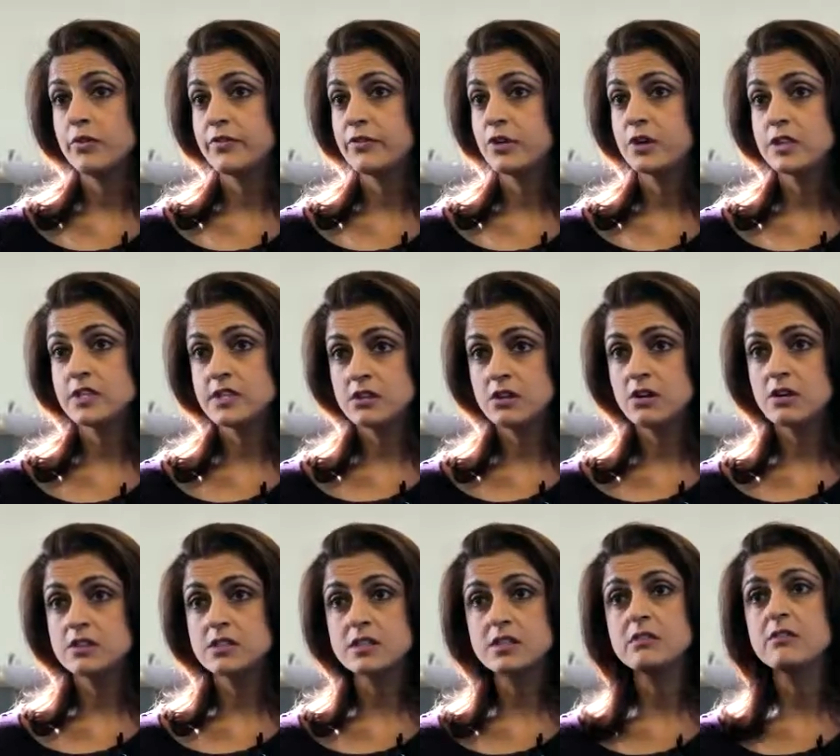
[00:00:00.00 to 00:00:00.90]
we've got to
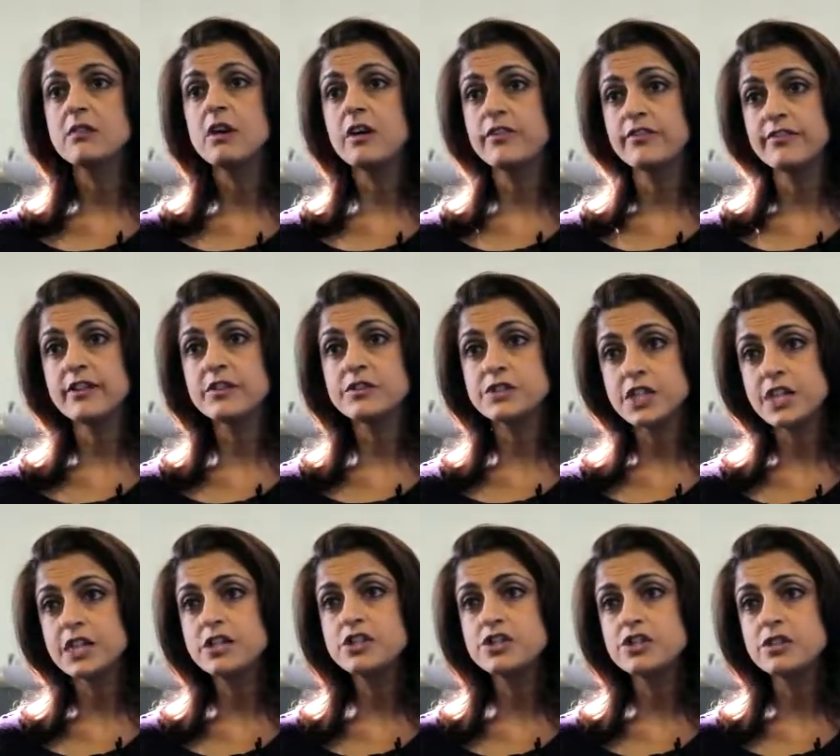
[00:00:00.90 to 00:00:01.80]
start at the right
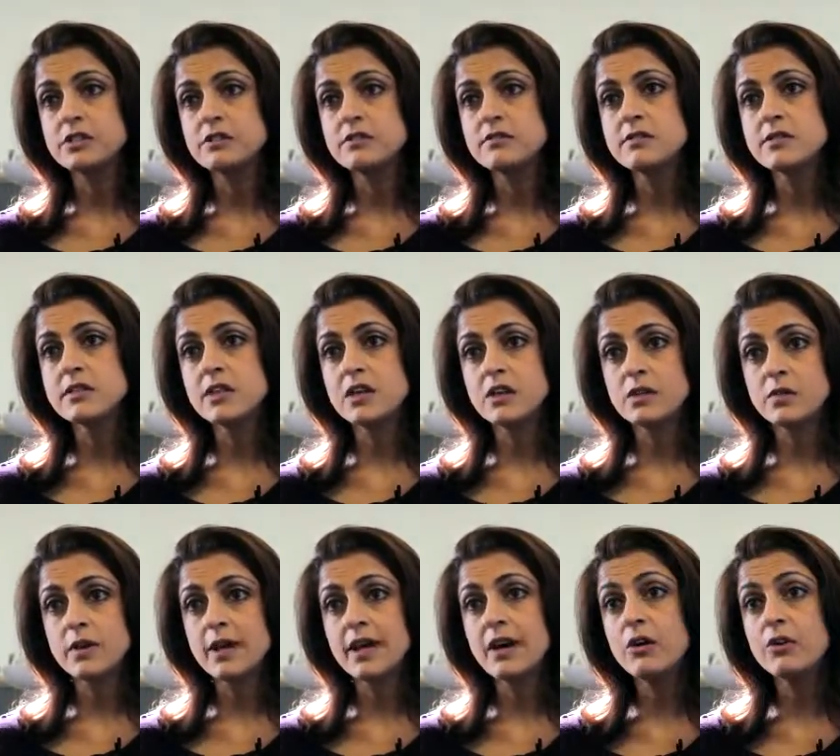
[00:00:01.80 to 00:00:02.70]
foundation.
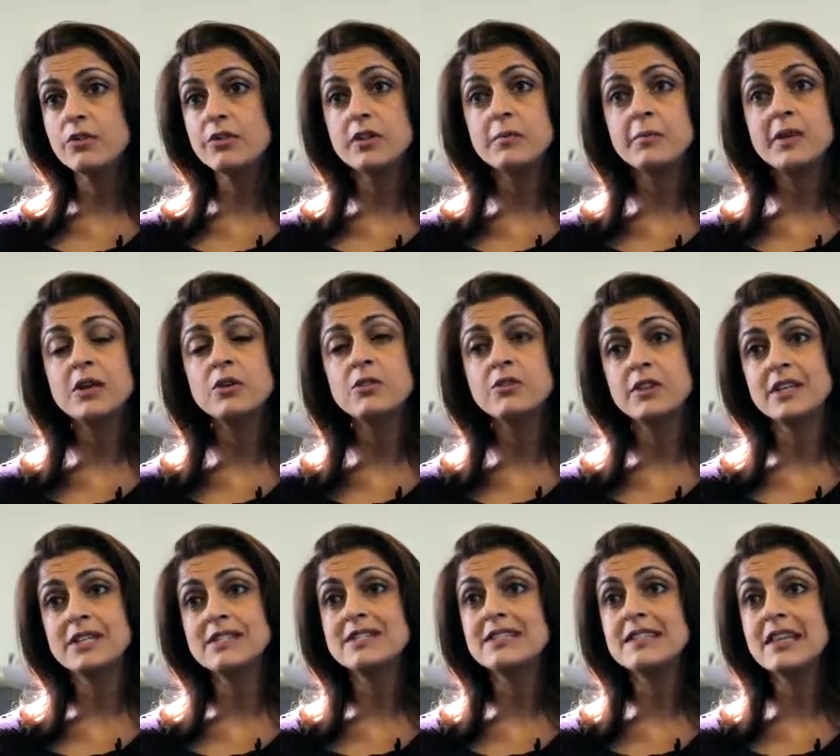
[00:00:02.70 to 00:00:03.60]
So a healthy mouth
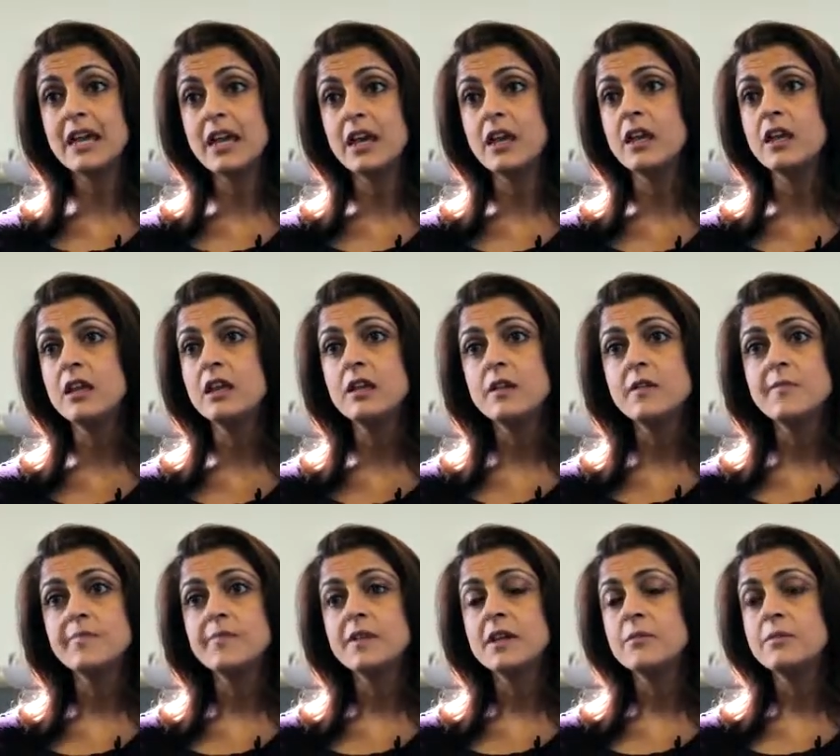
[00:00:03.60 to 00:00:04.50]
is key,
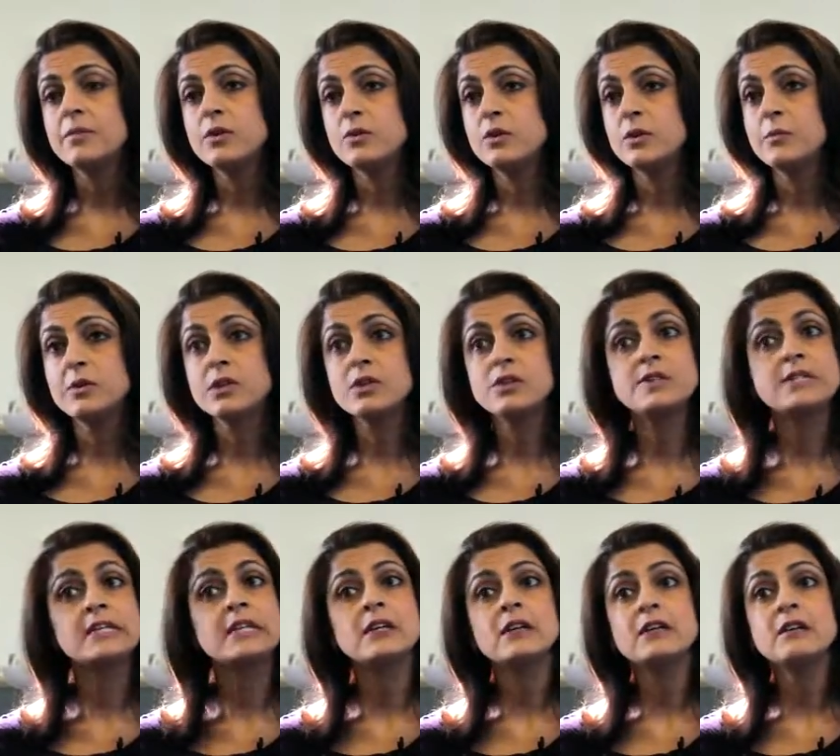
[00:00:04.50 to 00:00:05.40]
purely
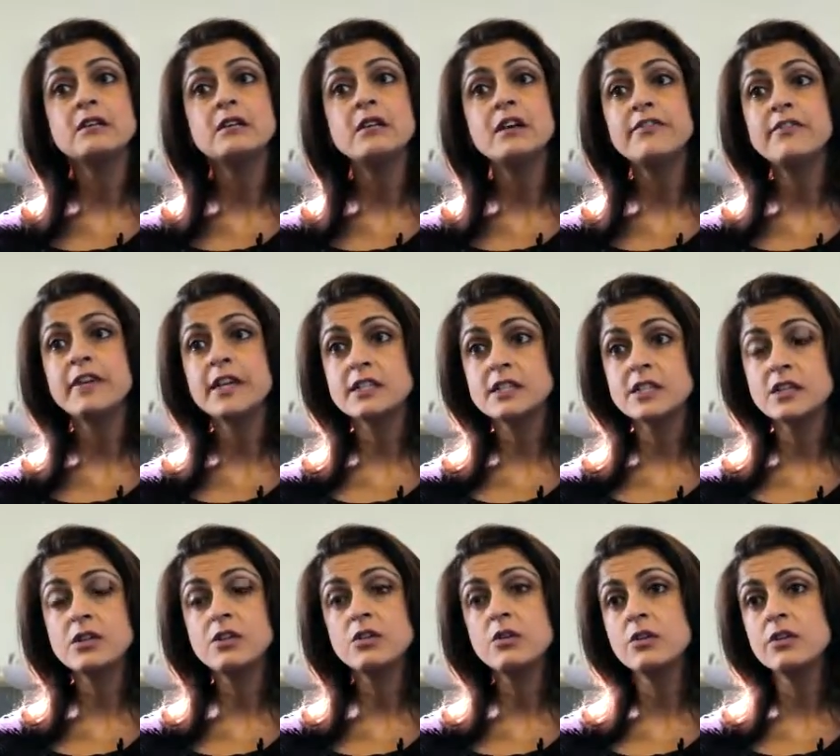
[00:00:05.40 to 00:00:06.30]
because it can affect
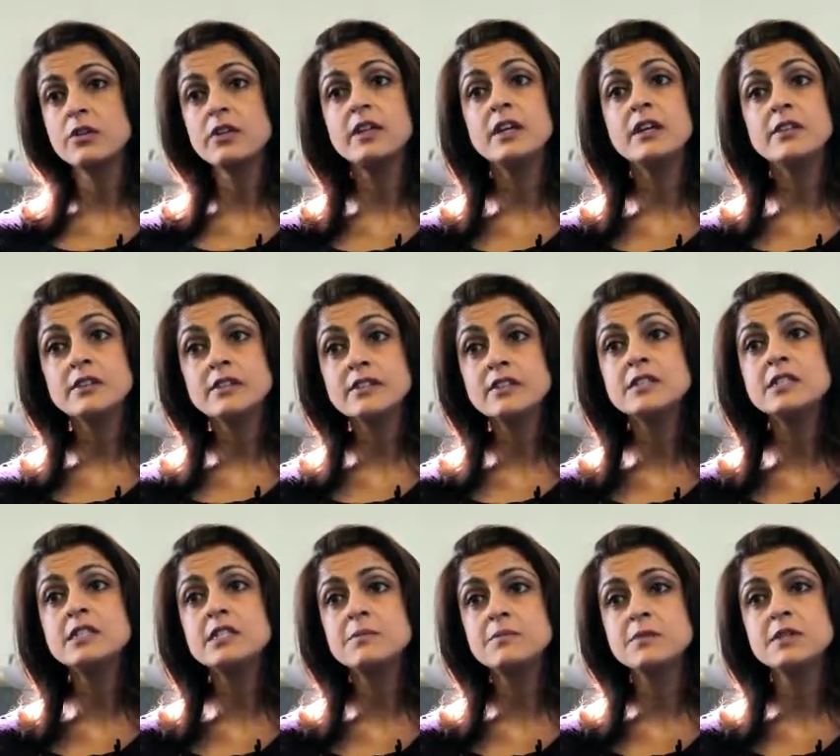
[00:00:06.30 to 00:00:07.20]
a lot of the other
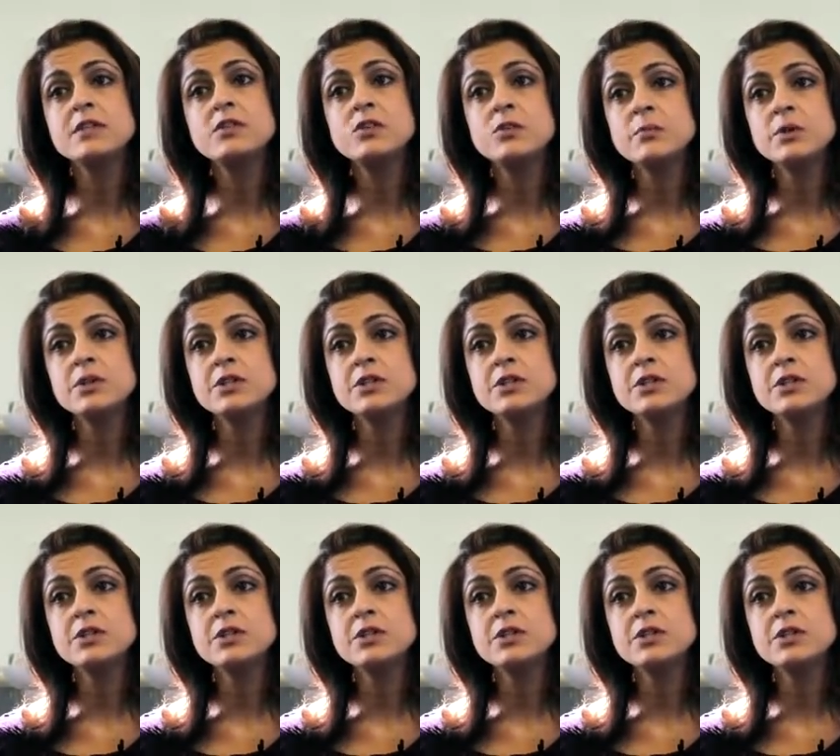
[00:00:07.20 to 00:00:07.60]
systems in your